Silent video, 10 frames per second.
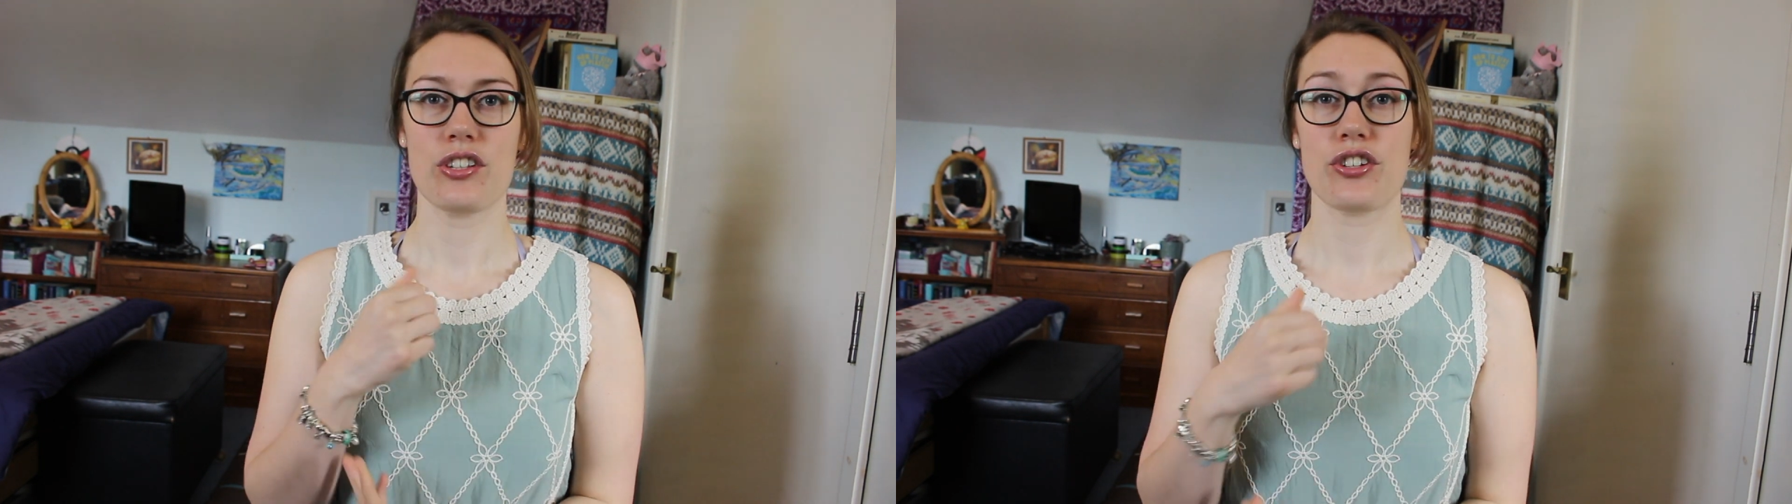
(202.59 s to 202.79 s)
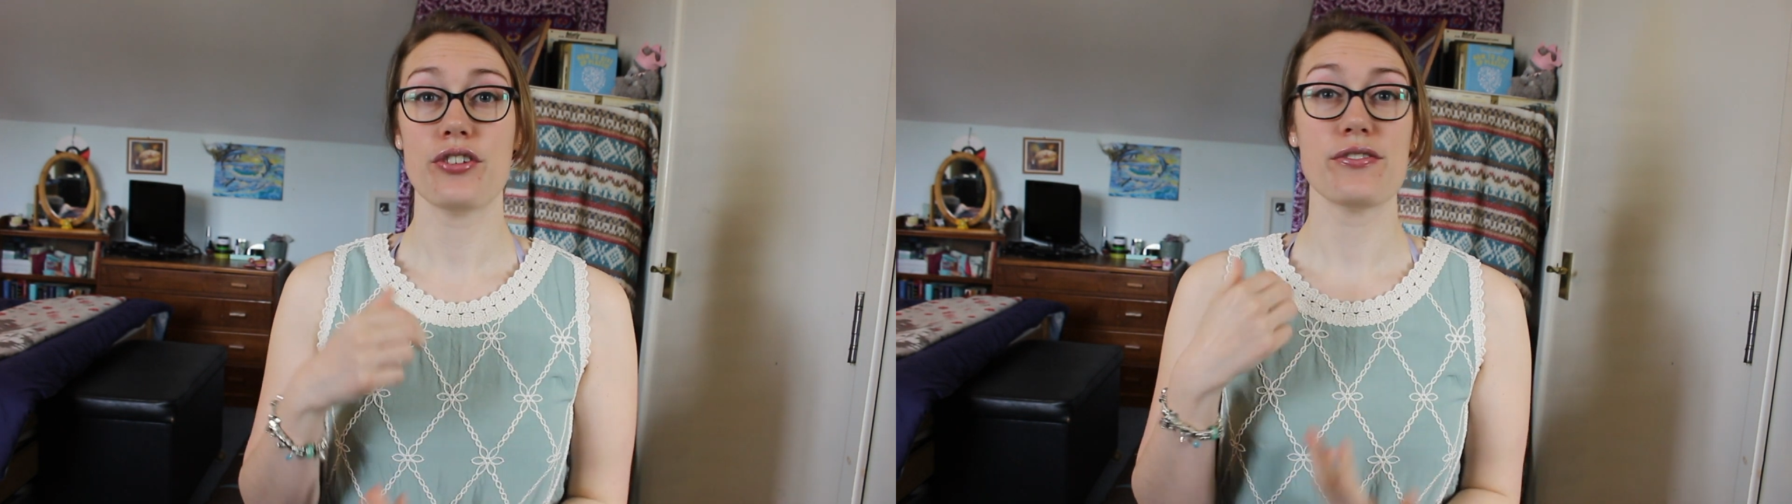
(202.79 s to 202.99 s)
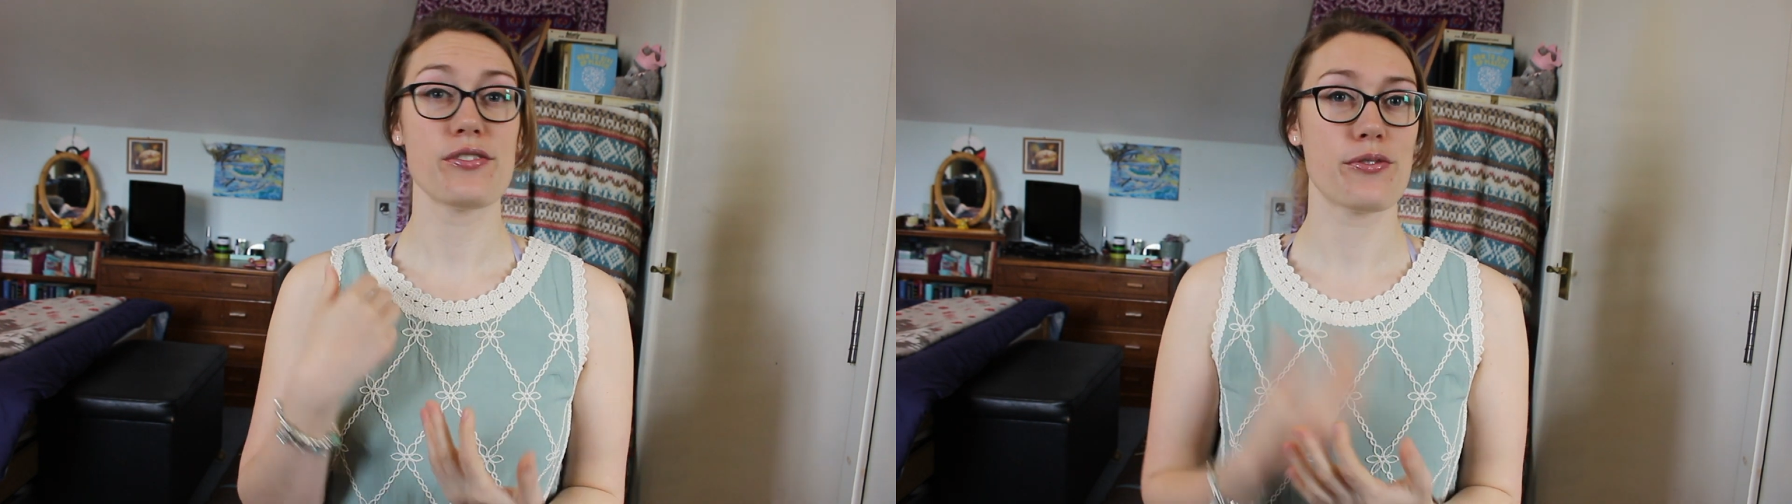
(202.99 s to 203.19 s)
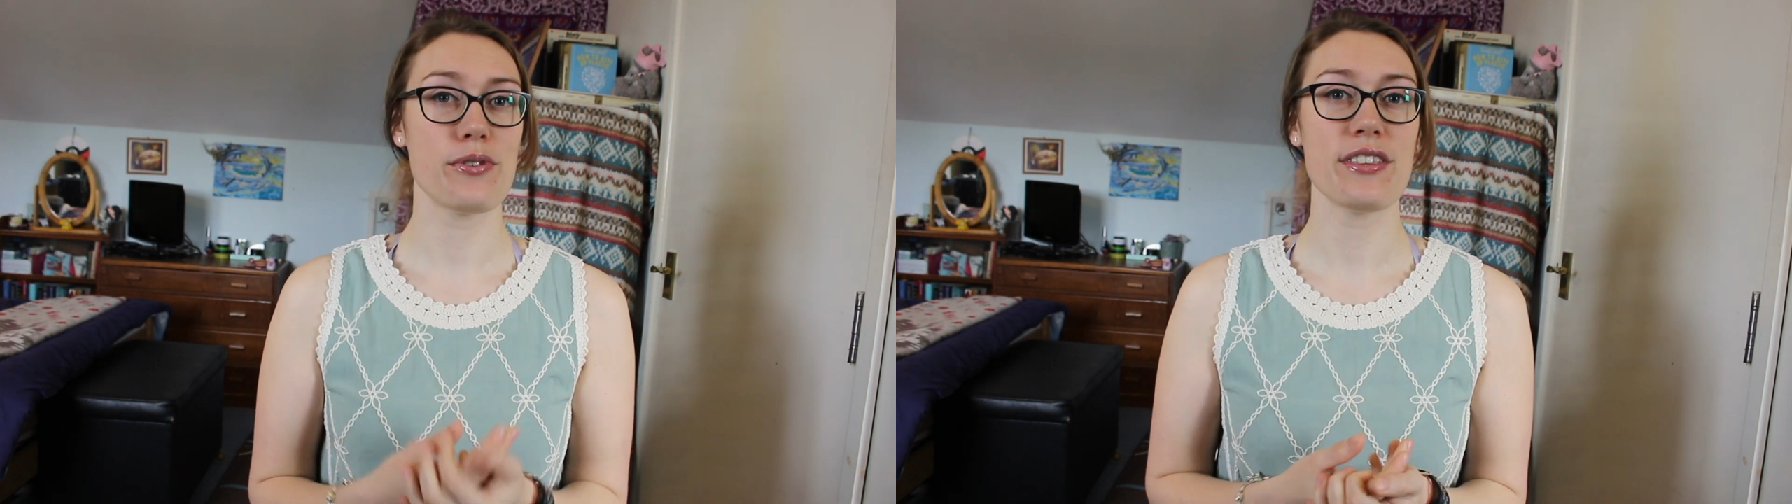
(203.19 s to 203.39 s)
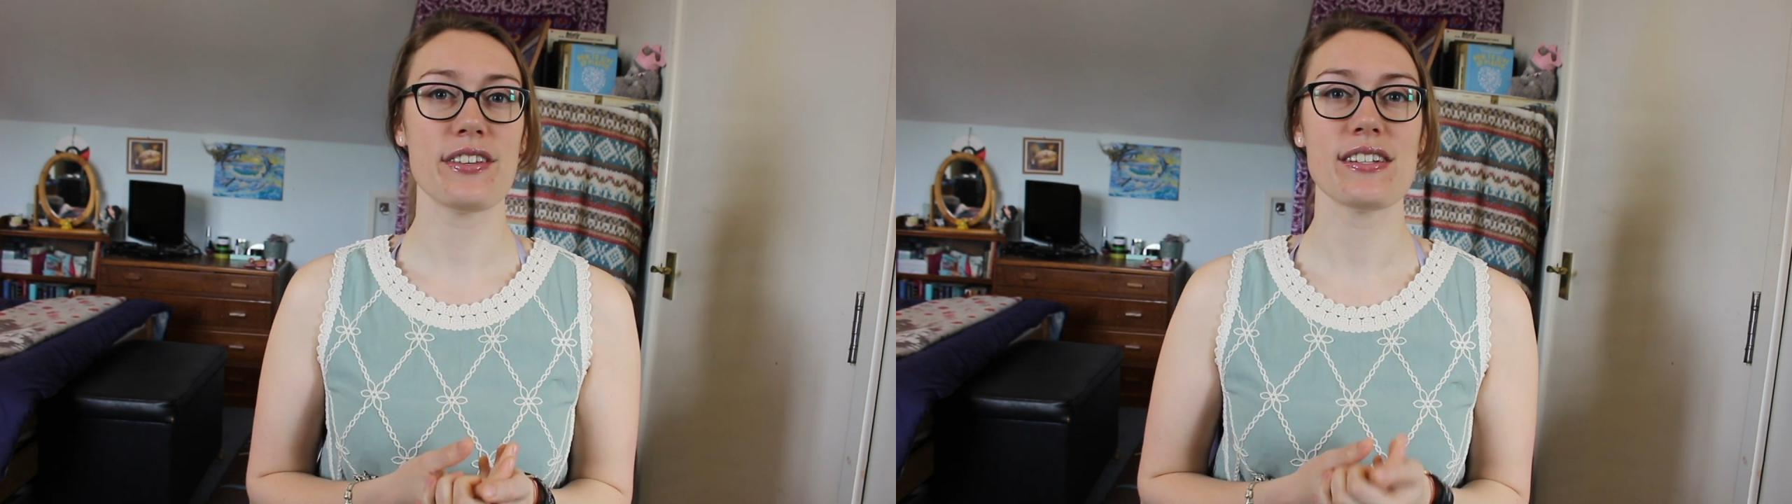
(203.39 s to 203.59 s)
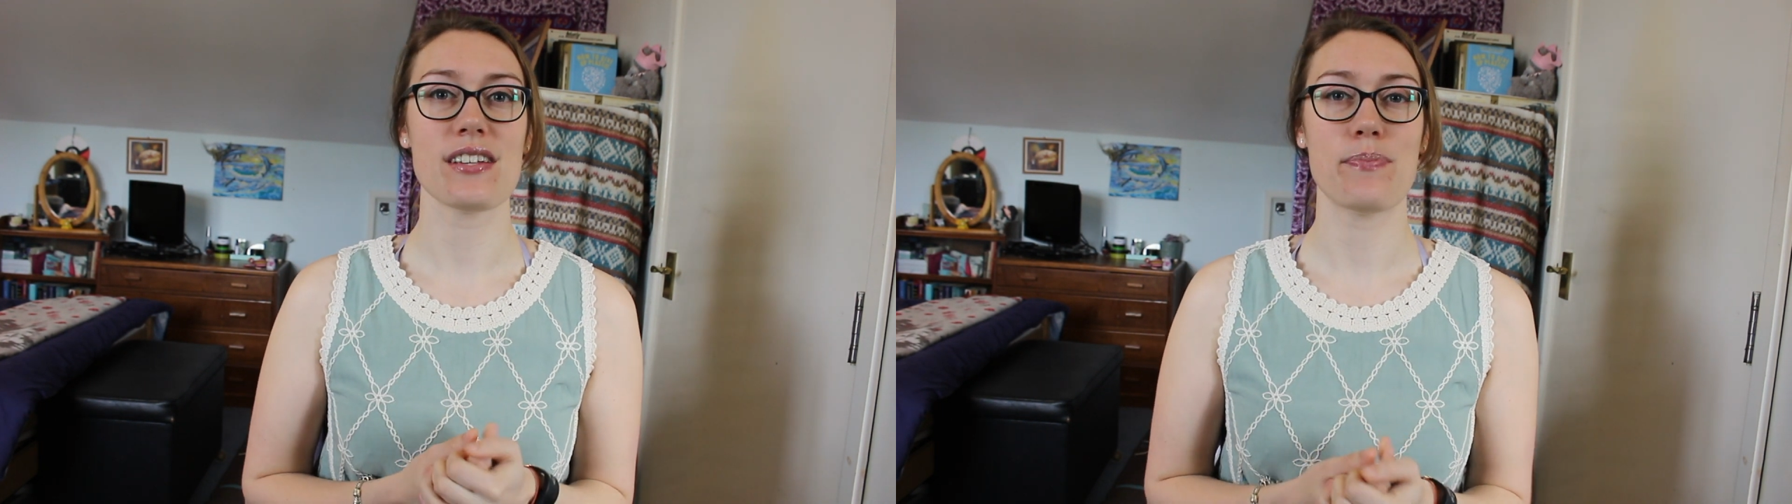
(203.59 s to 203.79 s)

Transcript: Choose 3 things